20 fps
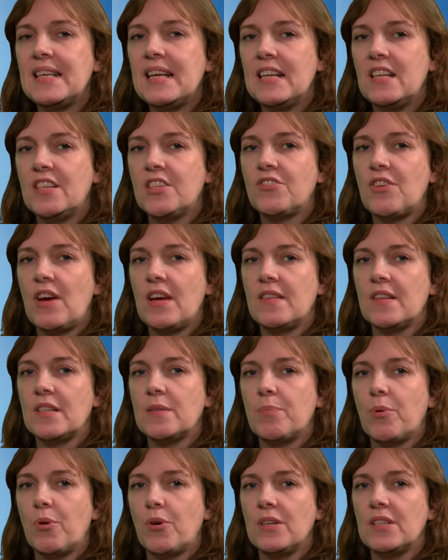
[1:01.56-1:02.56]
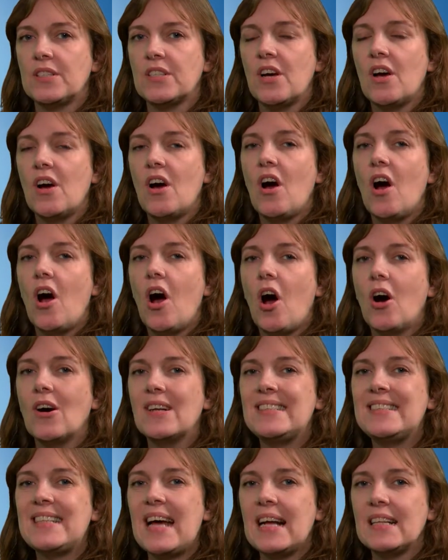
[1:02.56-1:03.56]
illustrate this point are
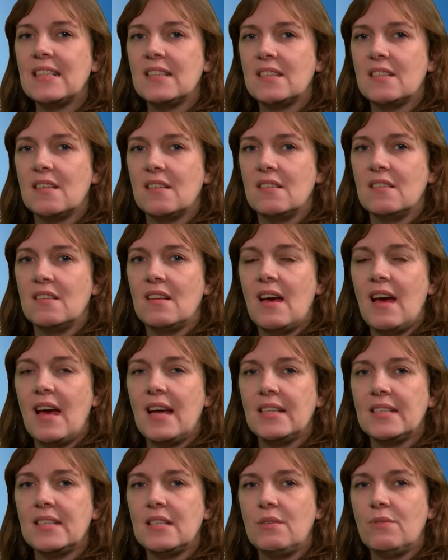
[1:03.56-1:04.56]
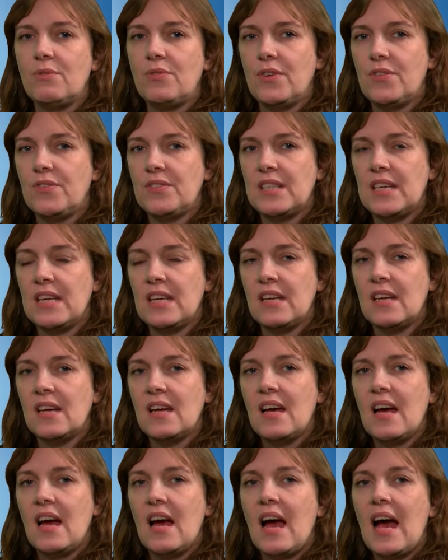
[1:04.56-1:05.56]
Dadson 1850
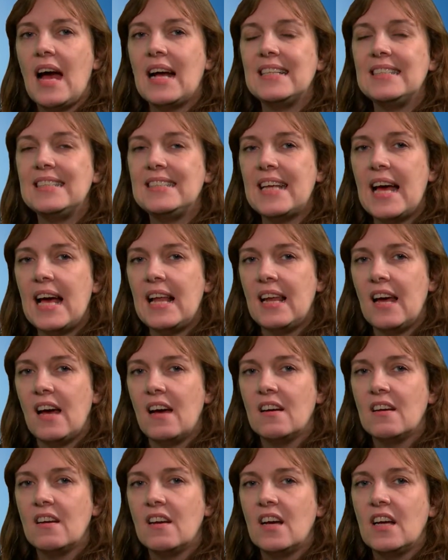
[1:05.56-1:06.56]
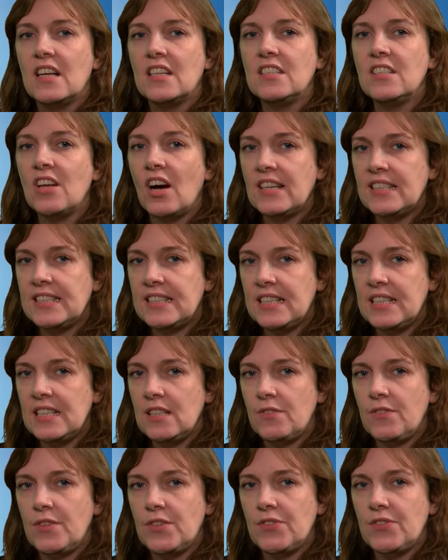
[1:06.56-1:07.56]
and Della
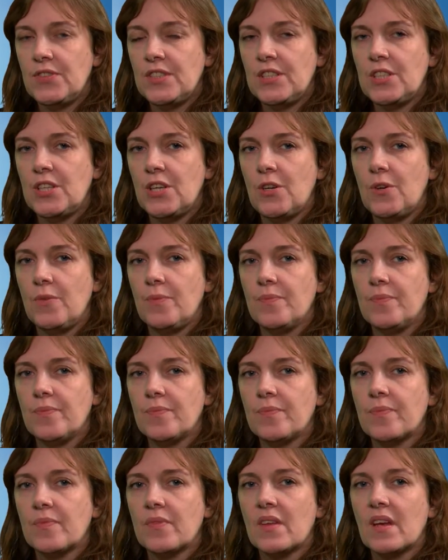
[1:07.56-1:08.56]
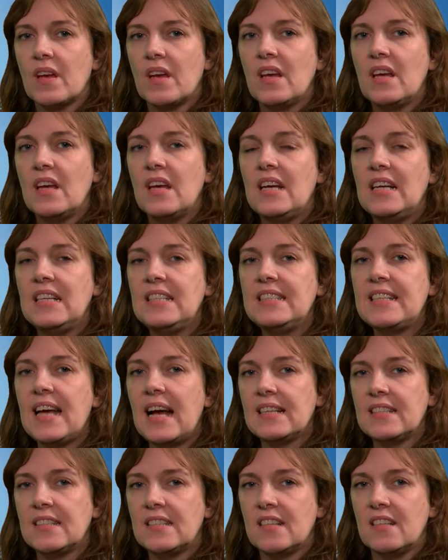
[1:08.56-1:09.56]
1952. In
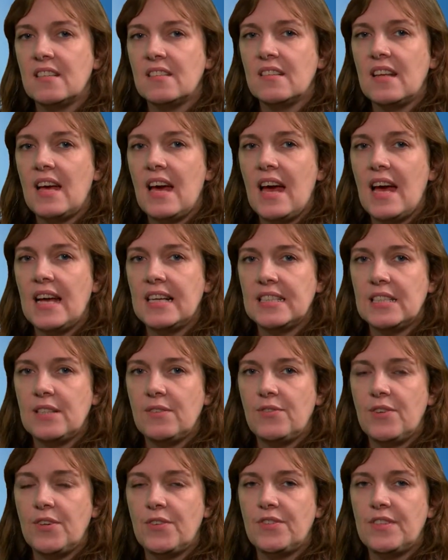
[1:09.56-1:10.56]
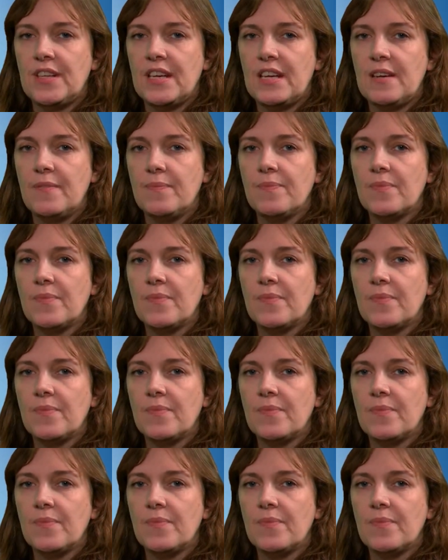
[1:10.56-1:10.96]
Dadson 1850,